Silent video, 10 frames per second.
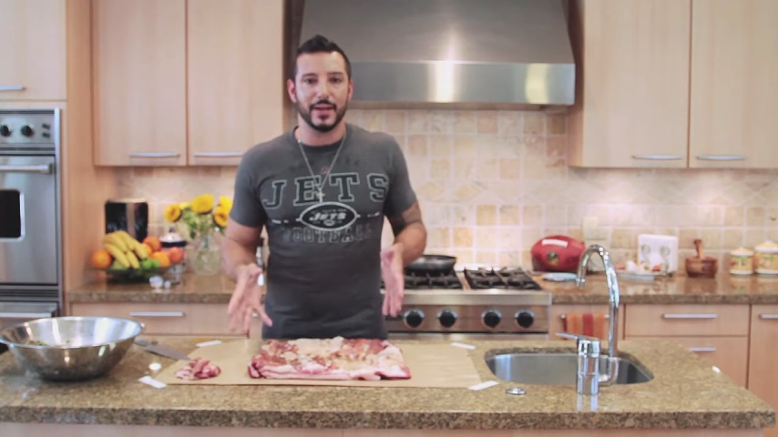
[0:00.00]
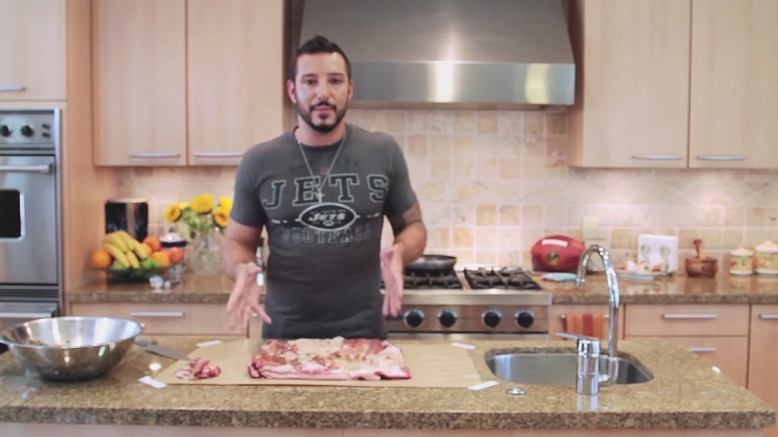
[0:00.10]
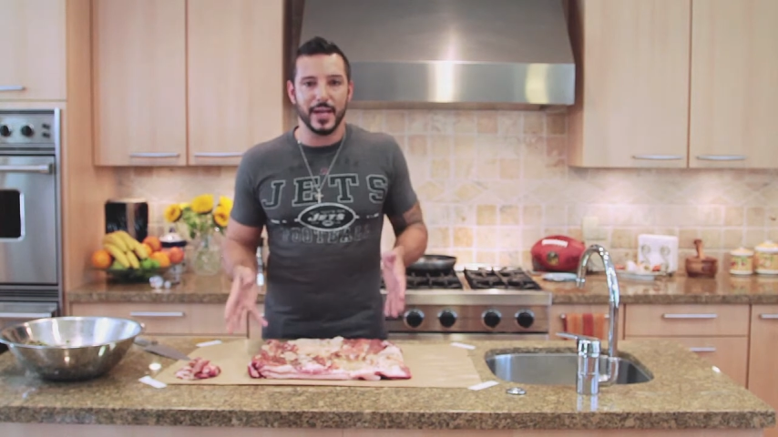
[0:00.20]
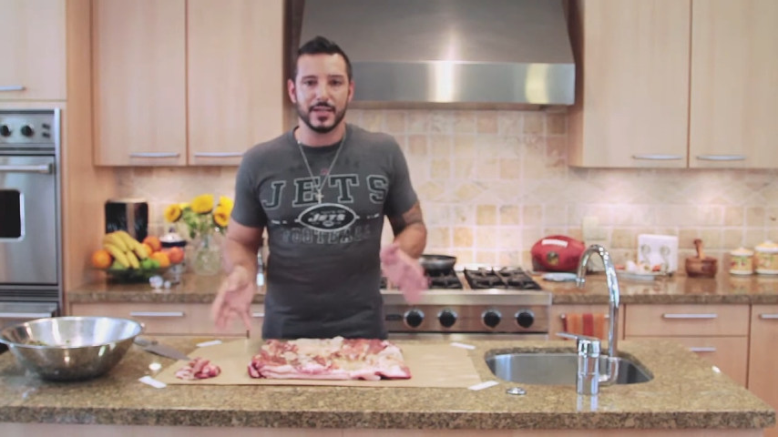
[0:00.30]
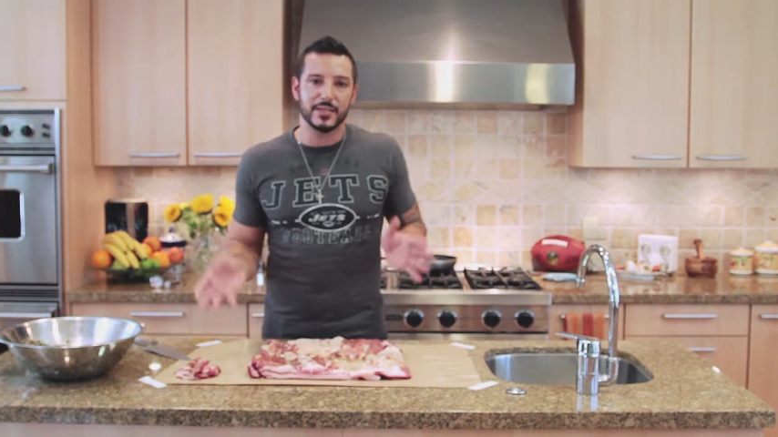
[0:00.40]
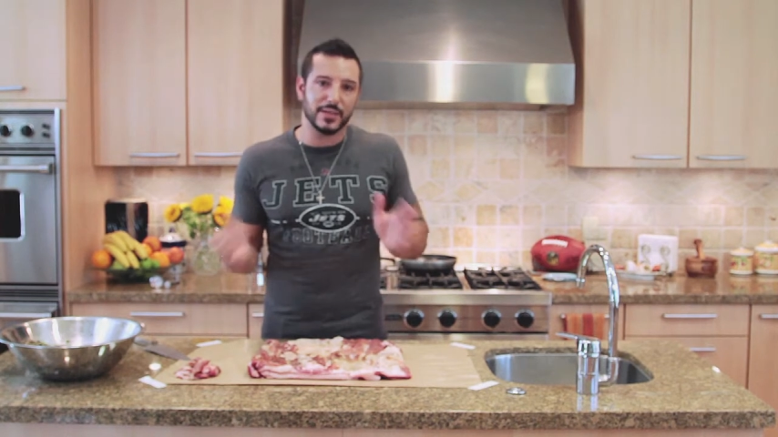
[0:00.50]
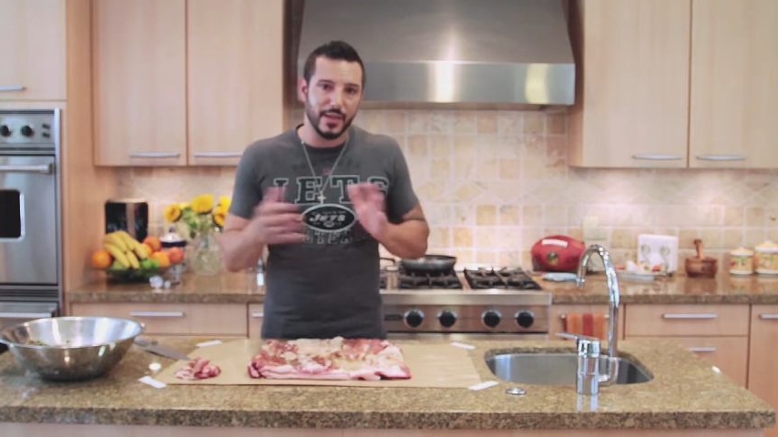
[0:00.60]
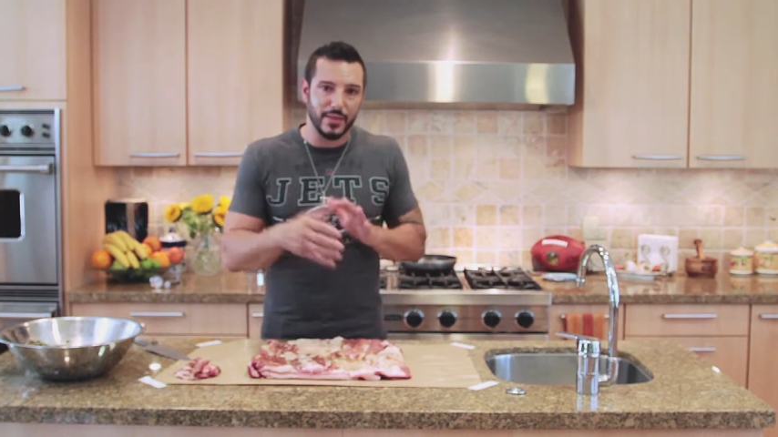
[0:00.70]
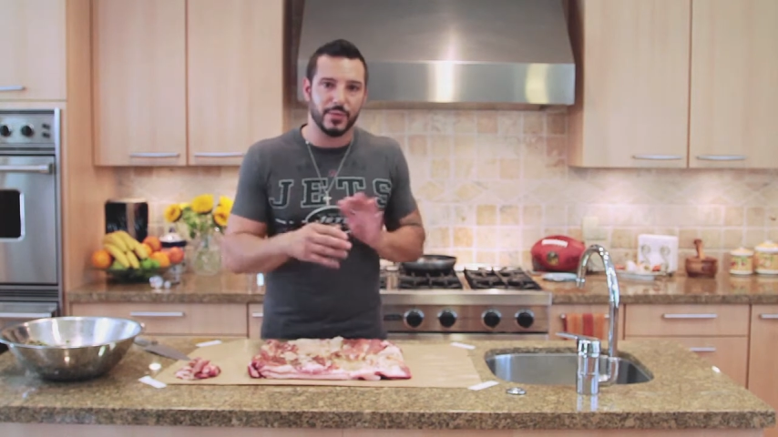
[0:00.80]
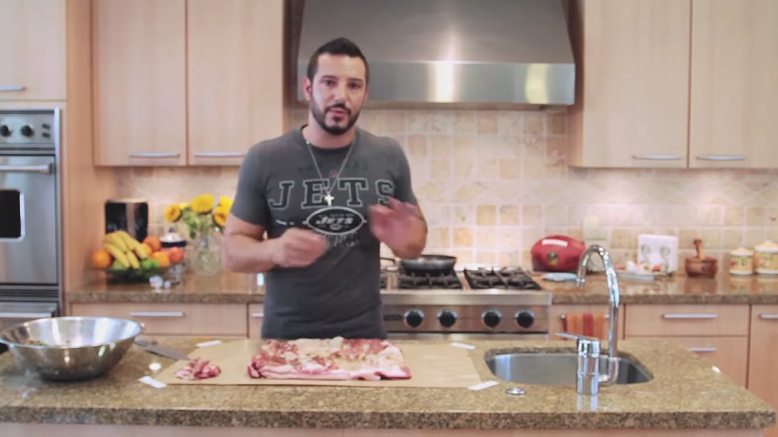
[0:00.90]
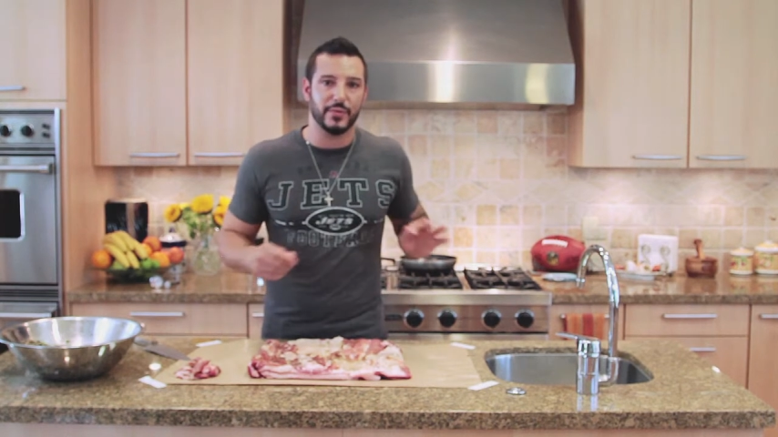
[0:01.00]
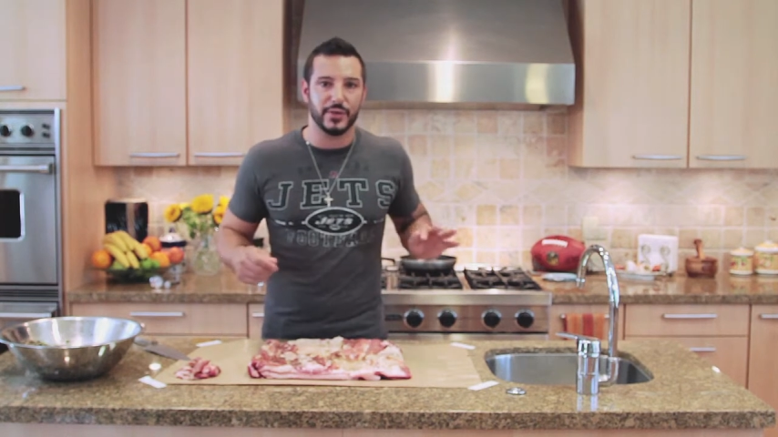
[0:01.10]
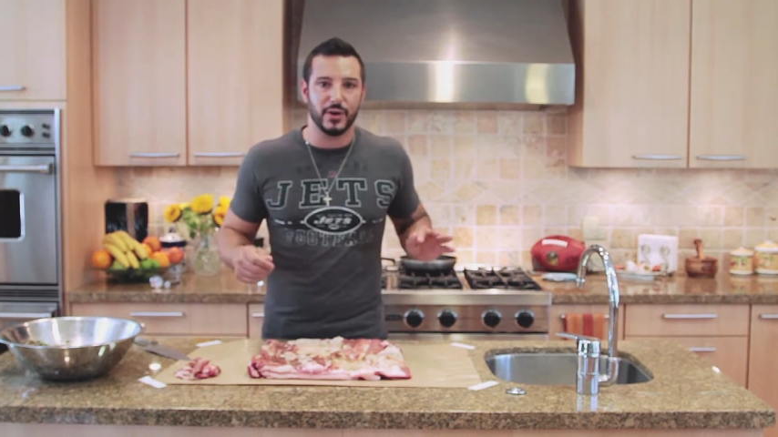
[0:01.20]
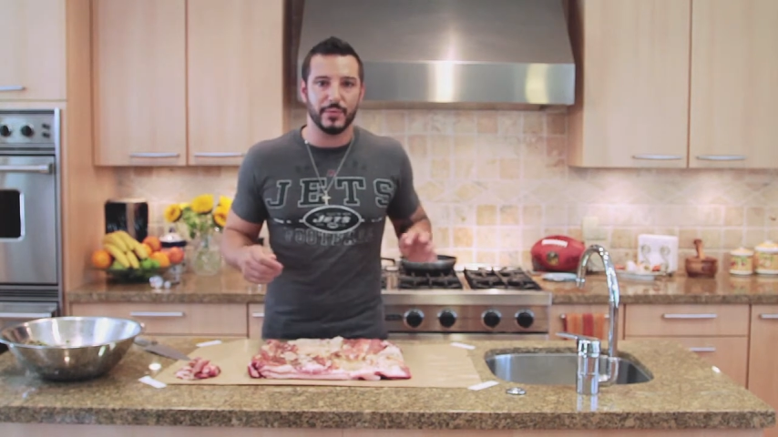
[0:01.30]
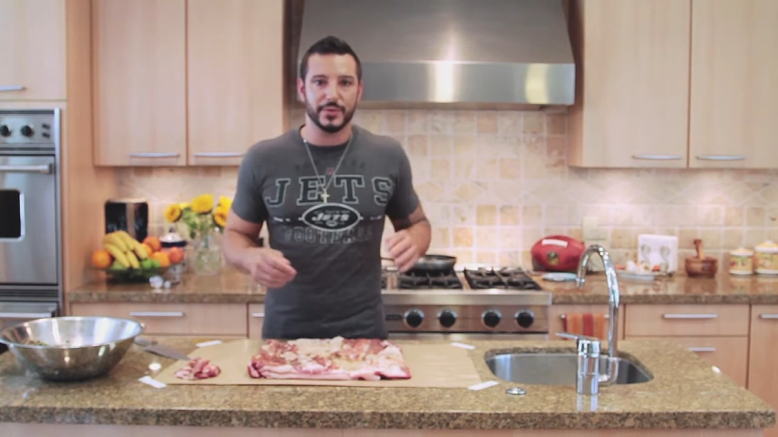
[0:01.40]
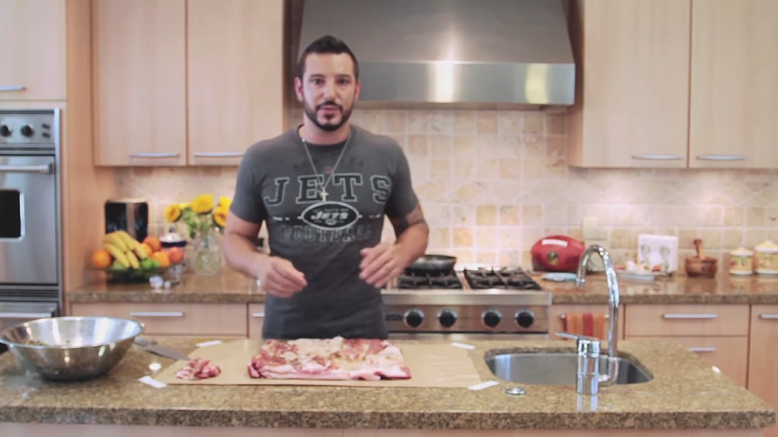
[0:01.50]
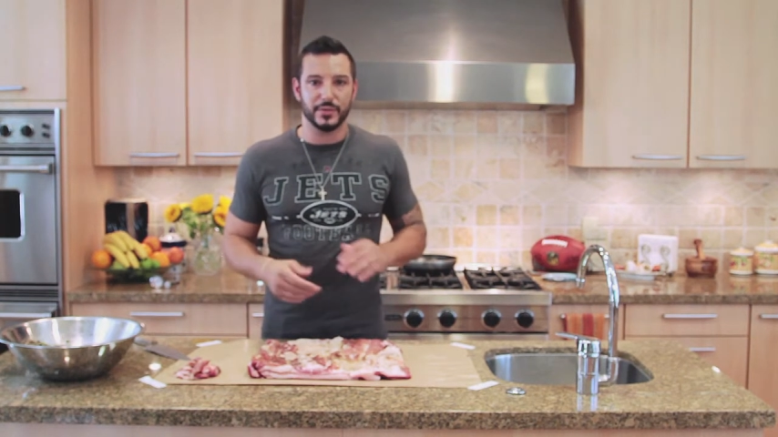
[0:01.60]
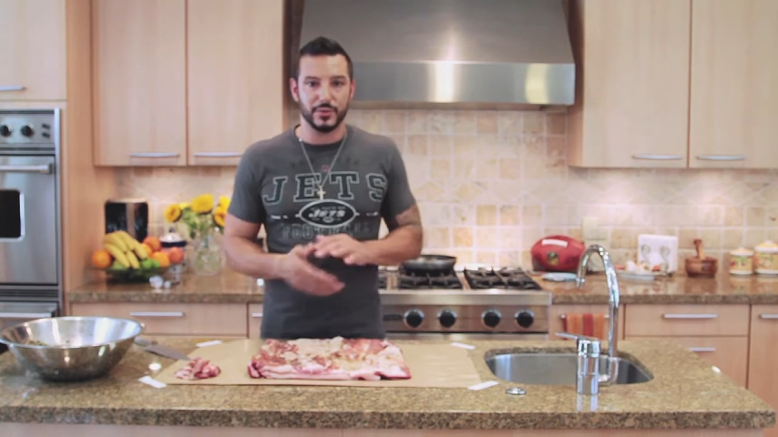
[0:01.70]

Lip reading: mess, and then throw it in the garbage.